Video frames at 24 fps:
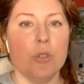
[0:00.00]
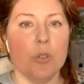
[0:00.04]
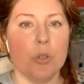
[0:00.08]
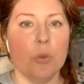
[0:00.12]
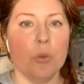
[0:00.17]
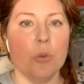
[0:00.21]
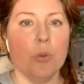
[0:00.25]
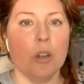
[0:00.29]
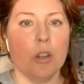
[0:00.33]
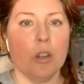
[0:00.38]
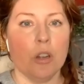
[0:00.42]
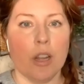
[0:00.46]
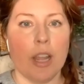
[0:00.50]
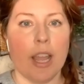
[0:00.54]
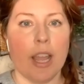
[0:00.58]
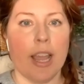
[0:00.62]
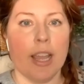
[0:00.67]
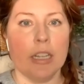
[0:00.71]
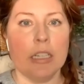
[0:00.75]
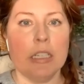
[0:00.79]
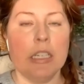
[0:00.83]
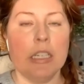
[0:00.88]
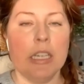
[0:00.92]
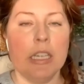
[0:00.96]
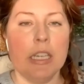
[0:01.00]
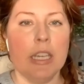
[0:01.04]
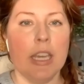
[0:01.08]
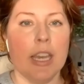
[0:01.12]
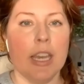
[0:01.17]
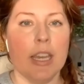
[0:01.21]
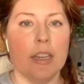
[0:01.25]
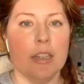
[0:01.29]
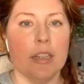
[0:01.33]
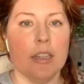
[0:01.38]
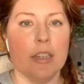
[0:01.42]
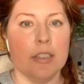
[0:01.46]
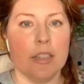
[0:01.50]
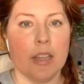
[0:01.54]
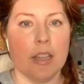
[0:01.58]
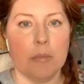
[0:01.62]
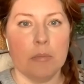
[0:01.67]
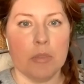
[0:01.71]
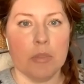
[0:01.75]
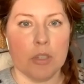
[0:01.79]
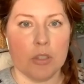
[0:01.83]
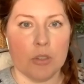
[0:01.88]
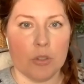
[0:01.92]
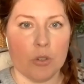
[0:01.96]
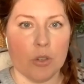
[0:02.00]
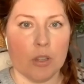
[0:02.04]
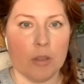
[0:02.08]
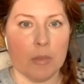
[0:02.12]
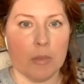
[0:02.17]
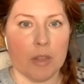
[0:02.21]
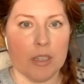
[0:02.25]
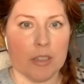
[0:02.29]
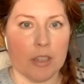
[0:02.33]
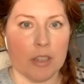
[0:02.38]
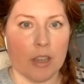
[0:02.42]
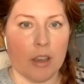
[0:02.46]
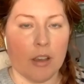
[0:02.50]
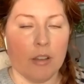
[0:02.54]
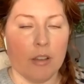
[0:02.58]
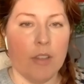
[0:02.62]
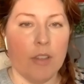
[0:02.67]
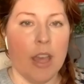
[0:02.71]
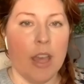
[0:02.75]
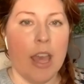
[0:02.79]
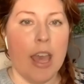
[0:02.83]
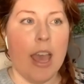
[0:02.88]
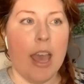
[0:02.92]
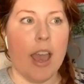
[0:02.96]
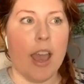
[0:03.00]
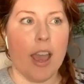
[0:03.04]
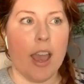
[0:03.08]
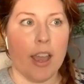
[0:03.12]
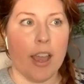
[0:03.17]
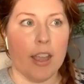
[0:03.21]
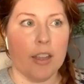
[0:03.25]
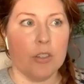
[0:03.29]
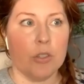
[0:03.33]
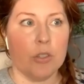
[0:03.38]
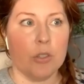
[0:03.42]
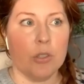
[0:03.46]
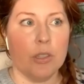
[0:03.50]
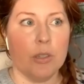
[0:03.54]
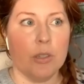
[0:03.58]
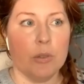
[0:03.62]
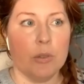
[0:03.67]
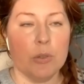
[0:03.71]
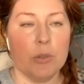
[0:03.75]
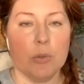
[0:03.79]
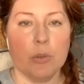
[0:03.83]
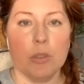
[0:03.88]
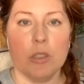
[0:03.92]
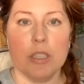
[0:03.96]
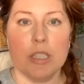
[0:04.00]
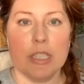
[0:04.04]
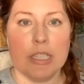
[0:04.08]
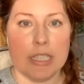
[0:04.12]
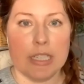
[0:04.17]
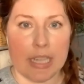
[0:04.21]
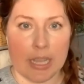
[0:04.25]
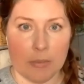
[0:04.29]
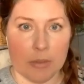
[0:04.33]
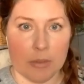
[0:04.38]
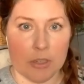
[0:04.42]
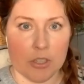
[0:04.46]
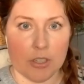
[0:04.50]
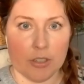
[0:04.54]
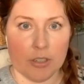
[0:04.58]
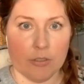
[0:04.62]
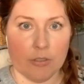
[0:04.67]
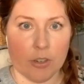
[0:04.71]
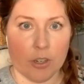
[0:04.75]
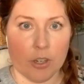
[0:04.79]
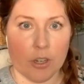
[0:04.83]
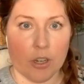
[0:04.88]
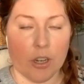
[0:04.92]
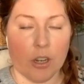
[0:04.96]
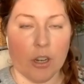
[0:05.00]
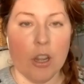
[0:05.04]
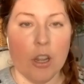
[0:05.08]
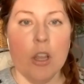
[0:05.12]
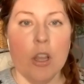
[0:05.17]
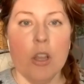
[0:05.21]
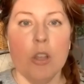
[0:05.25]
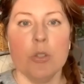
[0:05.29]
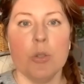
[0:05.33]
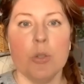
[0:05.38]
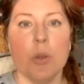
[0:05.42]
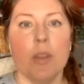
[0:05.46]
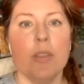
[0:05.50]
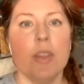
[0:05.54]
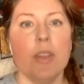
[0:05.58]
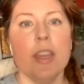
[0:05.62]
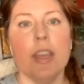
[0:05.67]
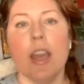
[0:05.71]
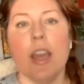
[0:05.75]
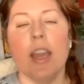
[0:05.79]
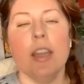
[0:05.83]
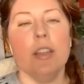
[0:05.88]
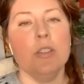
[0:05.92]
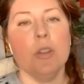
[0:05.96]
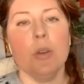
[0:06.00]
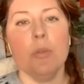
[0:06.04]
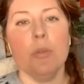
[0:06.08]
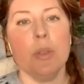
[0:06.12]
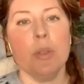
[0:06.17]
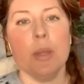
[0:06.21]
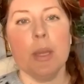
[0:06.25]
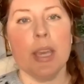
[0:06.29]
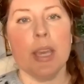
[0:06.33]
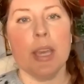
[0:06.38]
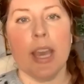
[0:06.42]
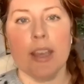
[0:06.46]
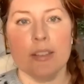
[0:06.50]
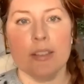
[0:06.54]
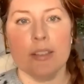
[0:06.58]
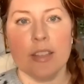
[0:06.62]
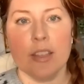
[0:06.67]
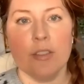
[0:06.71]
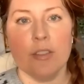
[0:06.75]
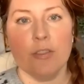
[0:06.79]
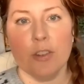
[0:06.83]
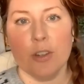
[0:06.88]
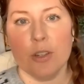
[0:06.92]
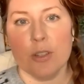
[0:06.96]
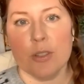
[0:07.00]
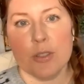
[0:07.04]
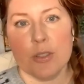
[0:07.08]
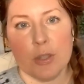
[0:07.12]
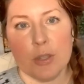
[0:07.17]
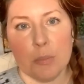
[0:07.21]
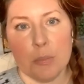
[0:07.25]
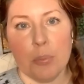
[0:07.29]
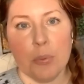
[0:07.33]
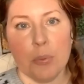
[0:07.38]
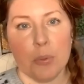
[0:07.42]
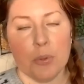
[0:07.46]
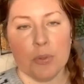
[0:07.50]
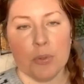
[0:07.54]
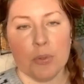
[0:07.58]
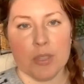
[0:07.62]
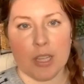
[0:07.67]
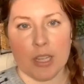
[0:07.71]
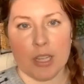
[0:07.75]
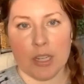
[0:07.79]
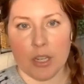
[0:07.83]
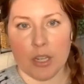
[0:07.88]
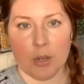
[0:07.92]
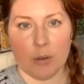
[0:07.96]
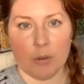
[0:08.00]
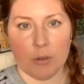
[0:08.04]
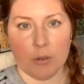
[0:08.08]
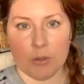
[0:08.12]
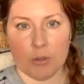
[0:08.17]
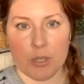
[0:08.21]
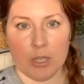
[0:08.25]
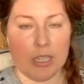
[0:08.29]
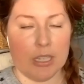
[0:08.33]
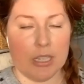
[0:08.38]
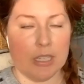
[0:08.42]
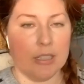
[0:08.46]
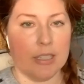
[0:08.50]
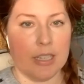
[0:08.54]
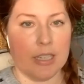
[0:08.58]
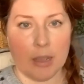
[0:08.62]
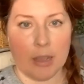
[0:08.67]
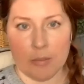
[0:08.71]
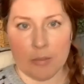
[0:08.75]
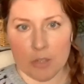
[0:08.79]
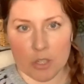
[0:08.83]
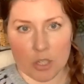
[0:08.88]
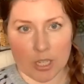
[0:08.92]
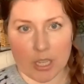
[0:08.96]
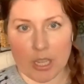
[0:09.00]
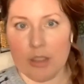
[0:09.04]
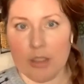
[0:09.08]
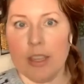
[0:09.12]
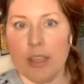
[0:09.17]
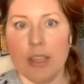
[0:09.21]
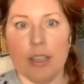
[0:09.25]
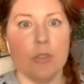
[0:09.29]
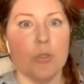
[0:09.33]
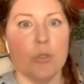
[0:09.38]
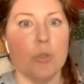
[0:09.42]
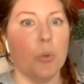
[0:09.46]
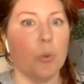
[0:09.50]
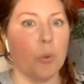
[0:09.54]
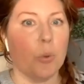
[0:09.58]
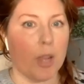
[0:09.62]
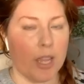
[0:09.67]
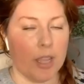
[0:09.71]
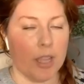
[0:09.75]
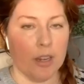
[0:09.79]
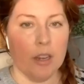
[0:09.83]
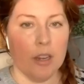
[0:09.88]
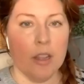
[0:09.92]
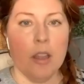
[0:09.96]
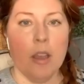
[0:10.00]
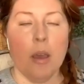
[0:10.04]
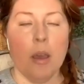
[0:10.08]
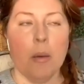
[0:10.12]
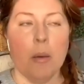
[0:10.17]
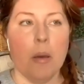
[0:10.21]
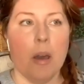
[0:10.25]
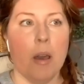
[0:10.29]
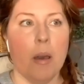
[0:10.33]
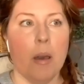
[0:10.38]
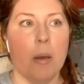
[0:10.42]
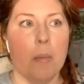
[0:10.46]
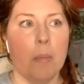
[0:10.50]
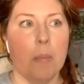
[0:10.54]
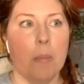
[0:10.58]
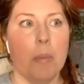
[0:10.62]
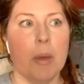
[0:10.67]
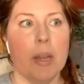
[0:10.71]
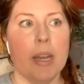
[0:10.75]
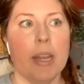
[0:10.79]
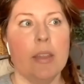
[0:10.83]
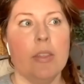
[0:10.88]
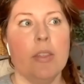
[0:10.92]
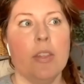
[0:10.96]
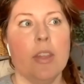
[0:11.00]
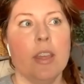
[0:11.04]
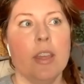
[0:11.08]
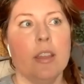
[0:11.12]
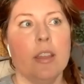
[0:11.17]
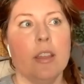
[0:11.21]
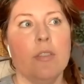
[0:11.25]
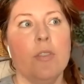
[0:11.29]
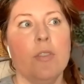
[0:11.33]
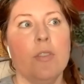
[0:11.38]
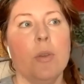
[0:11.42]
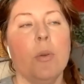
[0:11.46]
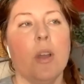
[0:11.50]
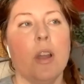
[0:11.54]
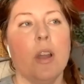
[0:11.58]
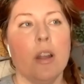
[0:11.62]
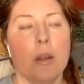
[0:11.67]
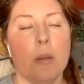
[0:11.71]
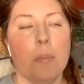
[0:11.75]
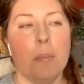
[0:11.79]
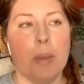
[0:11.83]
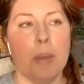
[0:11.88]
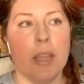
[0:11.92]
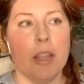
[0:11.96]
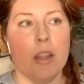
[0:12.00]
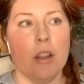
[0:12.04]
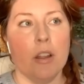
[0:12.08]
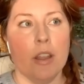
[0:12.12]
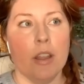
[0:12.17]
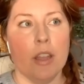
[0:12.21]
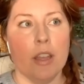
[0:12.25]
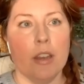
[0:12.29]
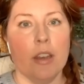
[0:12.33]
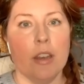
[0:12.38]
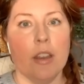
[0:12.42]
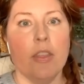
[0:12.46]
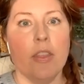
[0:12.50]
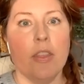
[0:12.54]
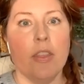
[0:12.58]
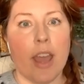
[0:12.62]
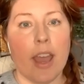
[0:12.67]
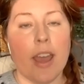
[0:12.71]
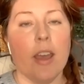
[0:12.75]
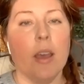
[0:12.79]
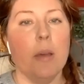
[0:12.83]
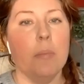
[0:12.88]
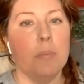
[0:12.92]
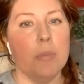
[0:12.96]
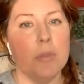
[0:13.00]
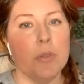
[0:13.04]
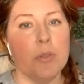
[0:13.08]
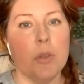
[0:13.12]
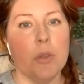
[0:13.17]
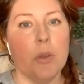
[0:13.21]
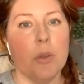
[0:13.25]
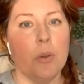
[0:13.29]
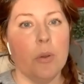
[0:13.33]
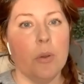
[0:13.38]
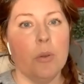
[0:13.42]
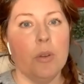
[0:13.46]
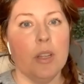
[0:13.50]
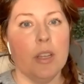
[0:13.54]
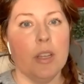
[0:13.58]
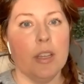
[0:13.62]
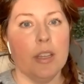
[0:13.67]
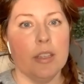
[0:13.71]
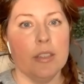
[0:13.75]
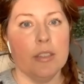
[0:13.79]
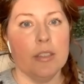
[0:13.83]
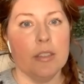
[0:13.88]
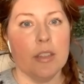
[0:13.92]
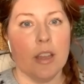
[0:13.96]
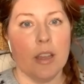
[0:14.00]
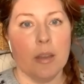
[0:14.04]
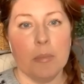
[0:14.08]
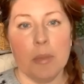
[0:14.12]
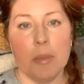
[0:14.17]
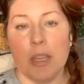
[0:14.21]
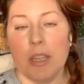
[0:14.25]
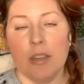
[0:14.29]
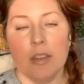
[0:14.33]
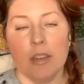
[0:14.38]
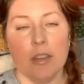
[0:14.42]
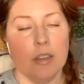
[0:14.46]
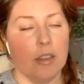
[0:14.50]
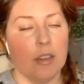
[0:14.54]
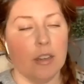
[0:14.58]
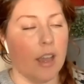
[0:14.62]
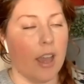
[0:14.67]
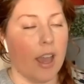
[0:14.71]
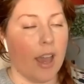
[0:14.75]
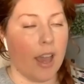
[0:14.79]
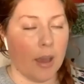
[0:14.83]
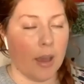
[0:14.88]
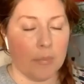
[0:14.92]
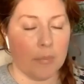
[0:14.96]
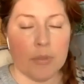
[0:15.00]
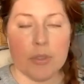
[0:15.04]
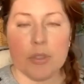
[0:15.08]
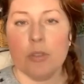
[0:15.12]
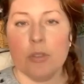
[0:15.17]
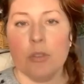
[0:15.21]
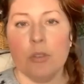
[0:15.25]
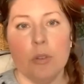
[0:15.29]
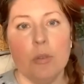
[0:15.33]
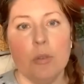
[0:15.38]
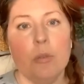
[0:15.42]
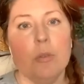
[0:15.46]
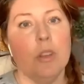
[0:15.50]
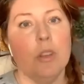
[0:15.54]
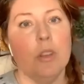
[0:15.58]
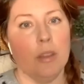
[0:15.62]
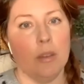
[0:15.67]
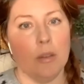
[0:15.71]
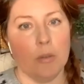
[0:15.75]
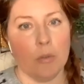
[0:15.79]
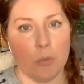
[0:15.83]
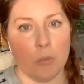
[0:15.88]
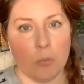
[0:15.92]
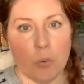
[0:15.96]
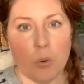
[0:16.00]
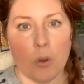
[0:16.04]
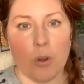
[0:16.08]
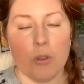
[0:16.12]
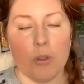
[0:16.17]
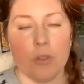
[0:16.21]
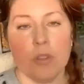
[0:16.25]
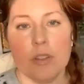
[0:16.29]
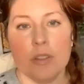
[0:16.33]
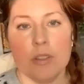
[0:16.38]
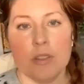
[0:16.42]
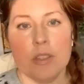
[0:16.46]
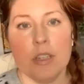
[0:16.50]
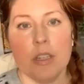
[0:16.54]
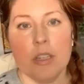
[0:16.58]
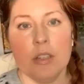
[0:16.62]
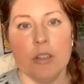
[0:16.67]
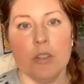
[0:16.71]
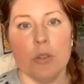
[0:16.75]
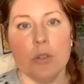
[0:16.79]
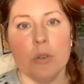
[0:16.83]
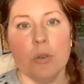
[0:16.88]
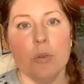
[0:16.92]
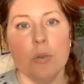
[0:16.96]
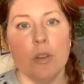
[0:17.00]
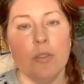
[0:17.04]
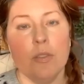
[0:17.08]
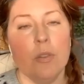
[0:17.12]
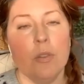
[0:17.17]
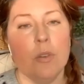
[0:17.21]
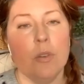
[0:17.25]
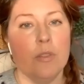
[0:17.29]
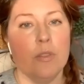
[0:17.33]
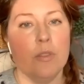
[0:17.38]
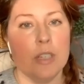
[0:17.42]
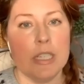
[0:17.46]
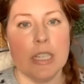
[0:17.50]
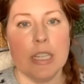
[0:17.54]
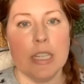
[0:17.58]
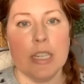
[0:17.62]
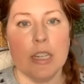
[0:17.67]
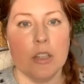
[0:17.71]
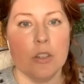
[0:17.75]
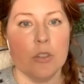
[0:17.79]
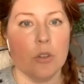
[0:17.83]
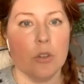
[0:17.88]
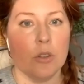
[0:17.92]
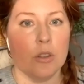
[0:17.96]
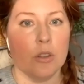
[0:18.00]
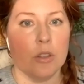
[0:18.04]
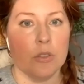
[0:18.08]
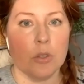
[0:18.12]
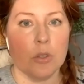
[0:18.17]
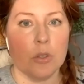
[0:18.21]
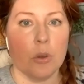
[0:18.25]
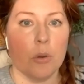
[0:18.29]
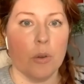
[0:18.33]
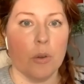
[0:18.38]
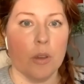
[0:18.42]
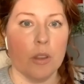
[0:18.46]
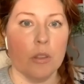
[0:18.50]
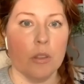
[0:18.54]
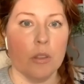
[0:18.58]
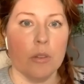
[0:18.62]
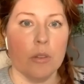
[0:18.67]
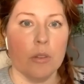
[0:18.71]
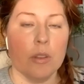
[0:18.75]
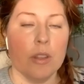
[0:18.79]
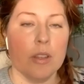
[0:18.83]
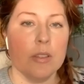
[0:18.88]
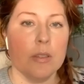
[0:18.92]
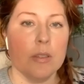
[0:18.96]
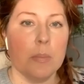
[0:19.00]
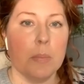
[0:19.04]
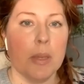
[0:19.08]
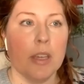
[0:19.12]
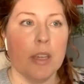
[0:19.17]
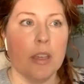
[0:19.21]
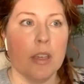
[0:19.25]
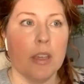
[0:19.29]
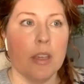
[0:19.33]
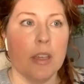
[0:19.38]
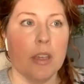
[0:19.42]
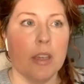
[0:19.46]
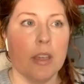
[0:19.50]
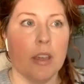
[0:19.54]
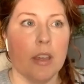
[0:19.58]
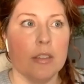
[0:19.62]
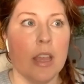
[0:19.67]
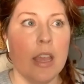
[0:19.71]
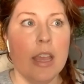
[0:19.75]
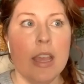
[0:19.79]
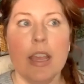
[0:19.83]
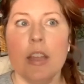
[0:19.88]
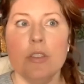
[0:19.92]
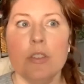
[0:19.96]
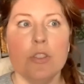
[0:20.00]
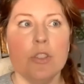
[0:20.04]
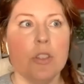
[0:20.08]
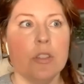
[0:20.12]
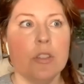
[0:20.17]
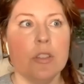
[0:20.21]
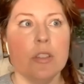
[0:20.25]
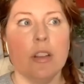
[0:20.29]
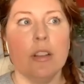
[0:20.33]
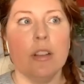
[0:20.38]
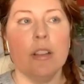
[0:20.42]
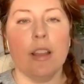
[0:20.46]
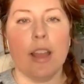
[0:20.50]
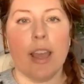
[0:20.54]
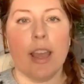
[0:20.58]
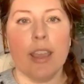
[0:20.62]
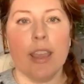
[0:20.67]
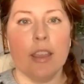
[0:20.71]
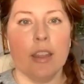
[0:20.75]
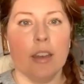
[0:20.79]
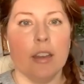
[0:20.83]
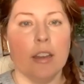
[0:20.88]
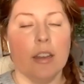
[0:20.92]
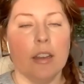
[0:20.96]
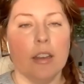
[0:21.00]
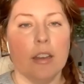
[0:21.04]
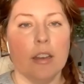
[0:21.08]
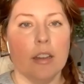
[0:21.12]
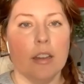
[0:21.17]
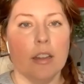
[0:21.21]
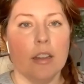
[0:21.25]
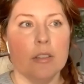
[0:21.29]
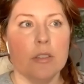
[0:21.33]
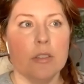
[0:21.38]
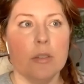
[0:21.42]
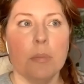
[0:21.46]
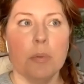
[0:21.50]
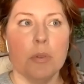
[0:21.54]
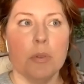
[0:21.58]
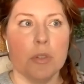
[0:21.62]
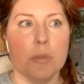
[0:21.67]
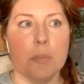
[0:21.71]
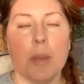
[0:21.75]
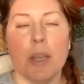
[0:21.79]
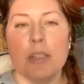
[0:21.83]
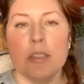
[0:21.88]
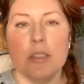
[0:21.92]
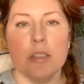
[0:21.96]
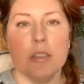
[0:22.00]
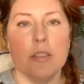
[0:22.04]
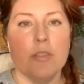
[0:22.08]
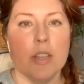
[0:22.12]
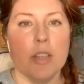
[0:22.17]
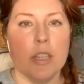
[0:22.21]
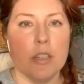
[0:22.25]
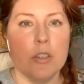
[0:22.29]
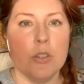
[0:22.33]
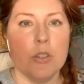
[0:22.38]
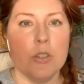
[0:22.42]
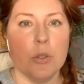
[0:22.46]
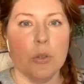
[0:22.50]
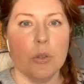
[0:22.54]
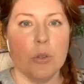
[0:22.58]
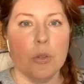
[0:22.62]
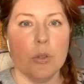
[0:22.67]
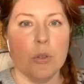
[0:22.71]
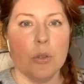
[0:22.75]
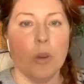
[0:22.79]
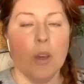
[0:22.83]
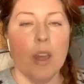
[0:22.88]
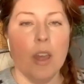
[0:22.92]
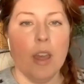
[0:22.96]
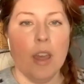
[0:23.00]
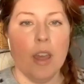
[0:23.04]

to her acne and attempted treatment of actually was really damaging for her. So I don't think asking for a simple skincare routine is damaging. I think it's great. But I think if you are a parent, that episode is, I mean, absolutely worth listening to if you have a teenager that's going through this because it's just it's a perspective into